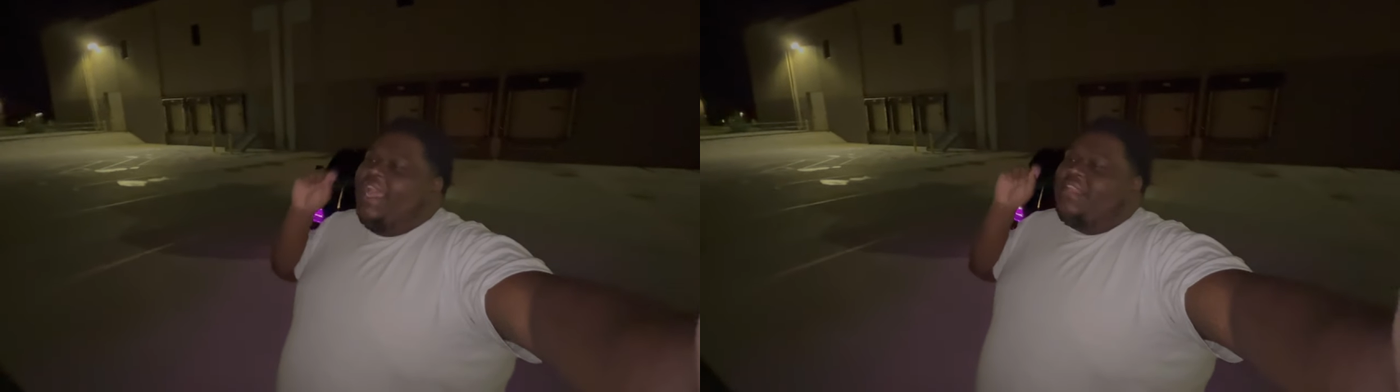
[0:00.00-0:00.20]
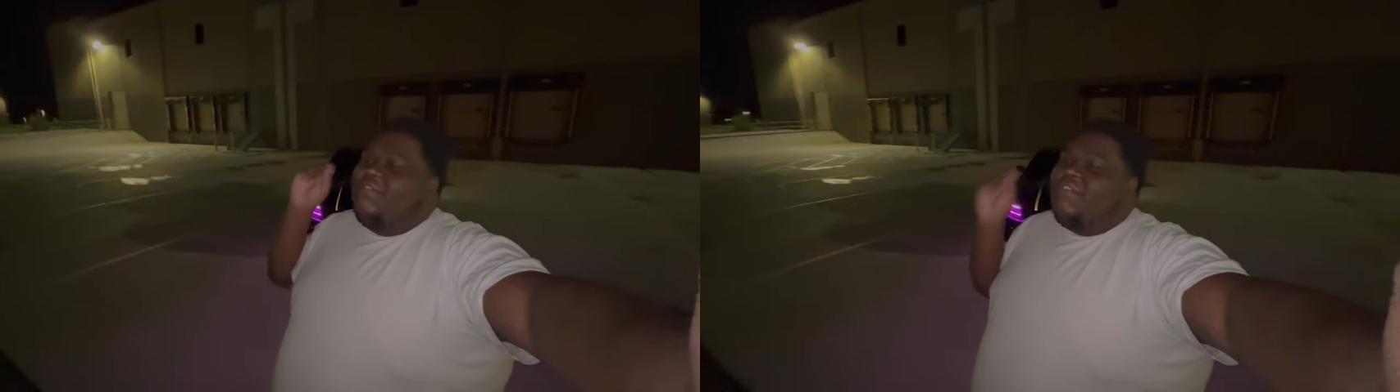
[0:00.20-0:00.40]

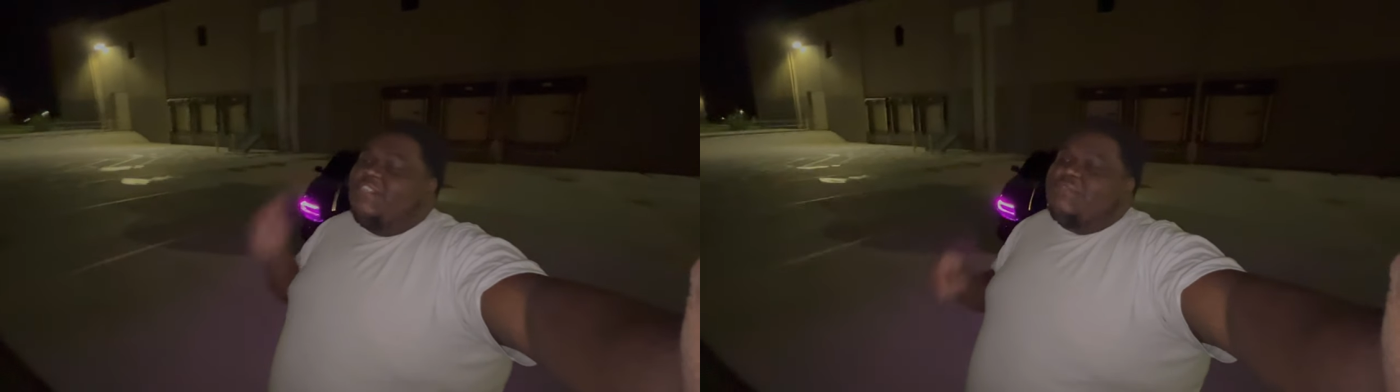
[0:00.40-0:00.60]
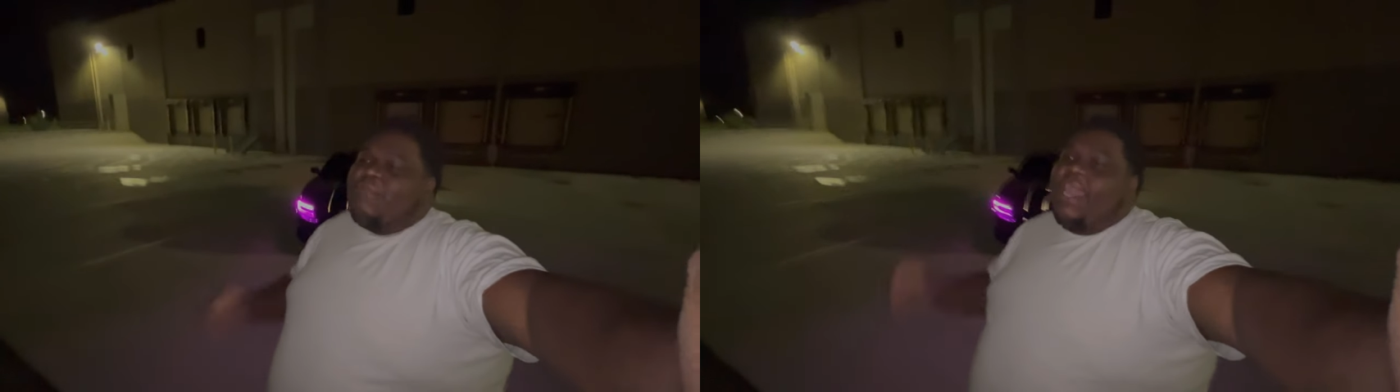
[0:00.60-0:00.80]
at the
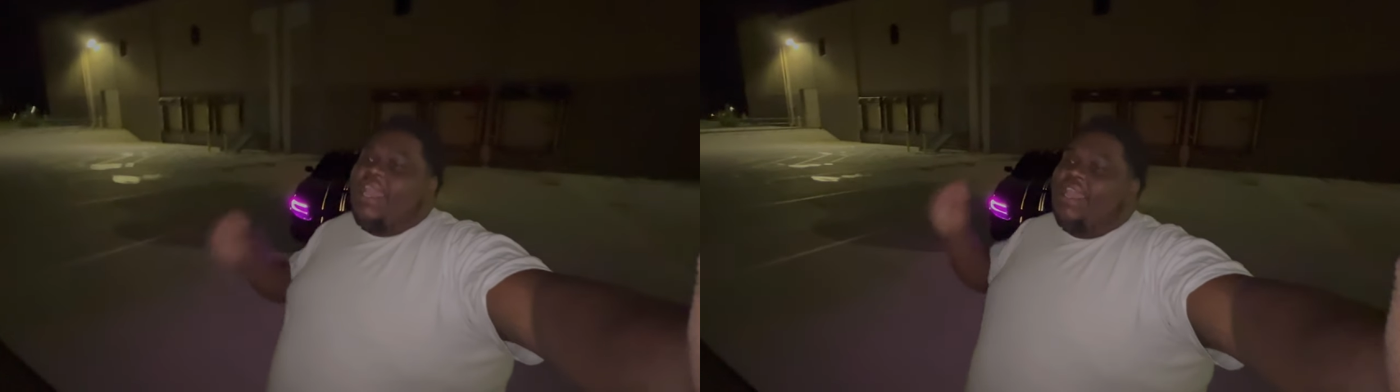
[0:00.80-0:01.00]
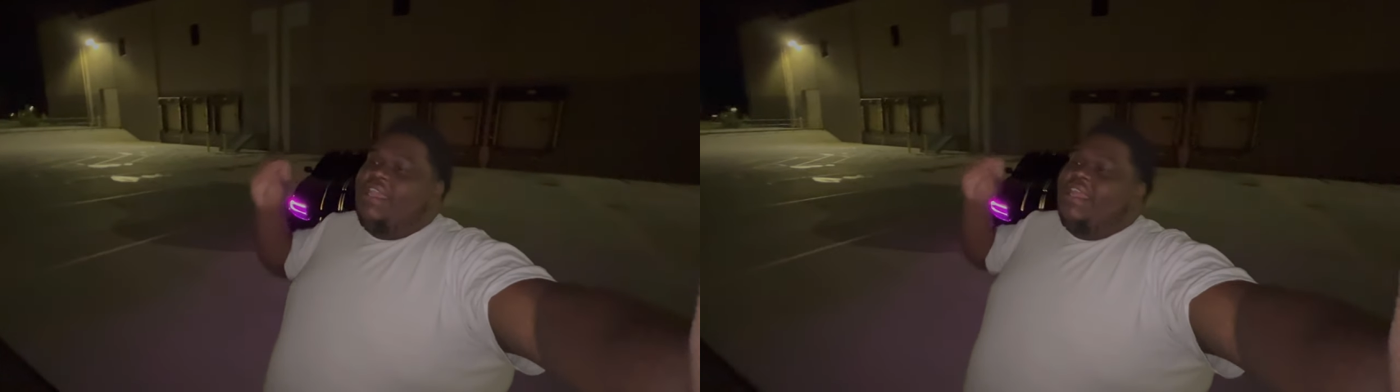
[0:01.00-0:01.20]
first
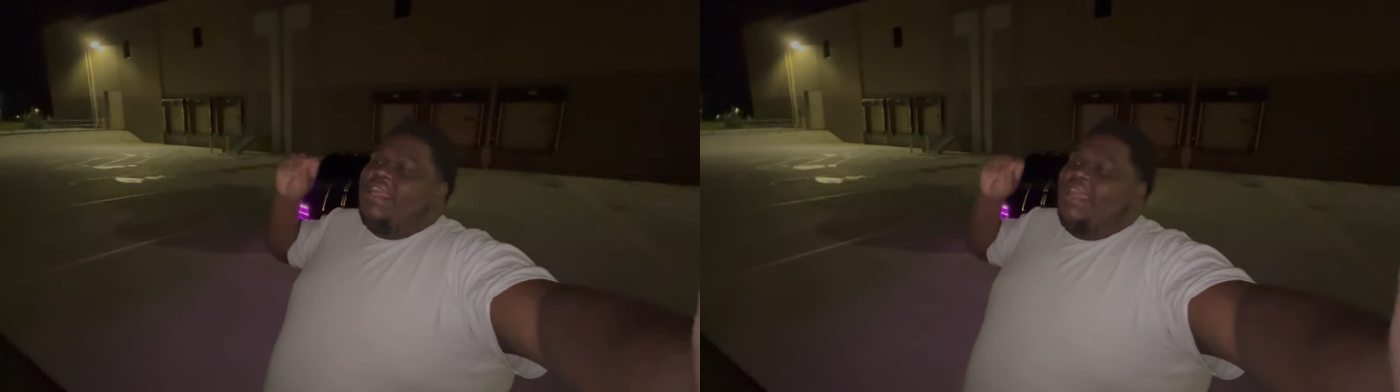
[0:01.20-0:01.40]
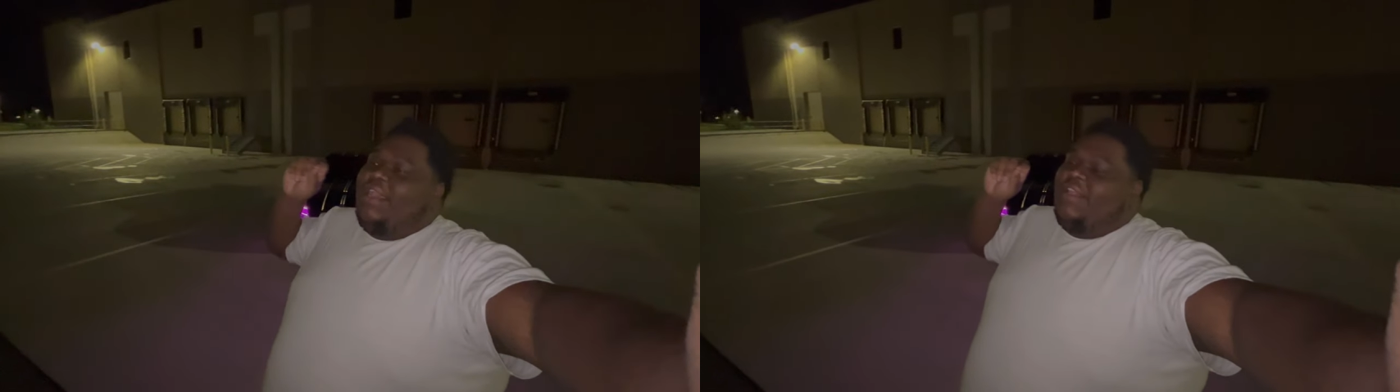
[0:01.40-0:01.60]
spot,
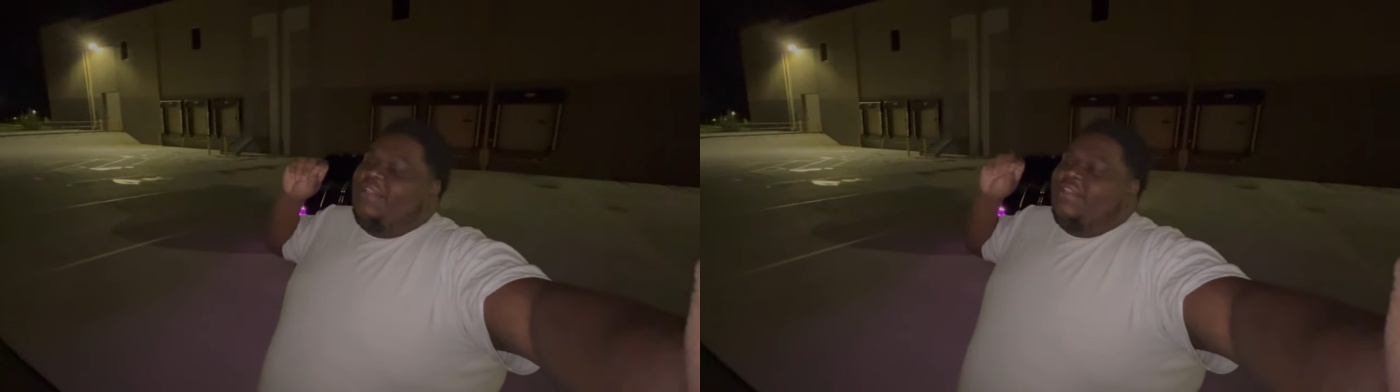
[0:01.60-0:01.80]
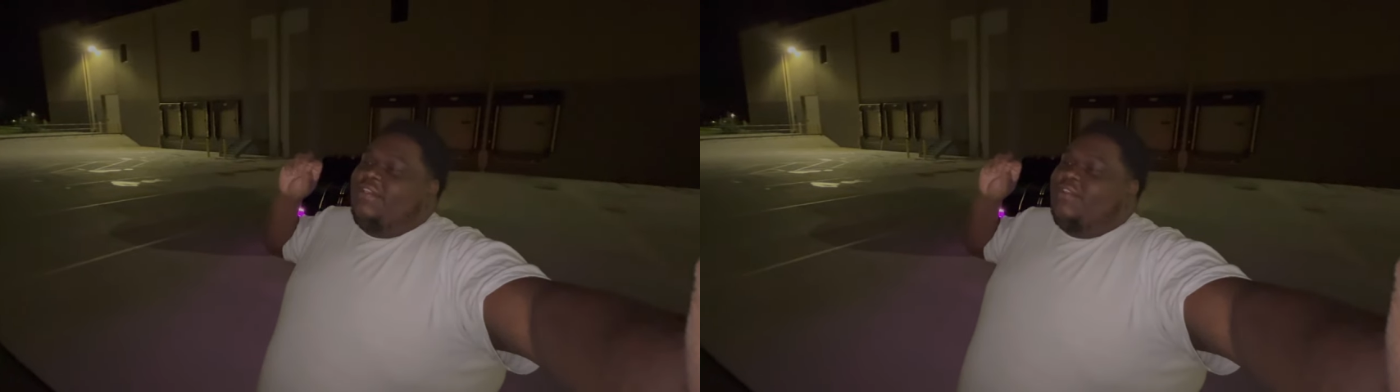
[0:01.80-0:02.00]
the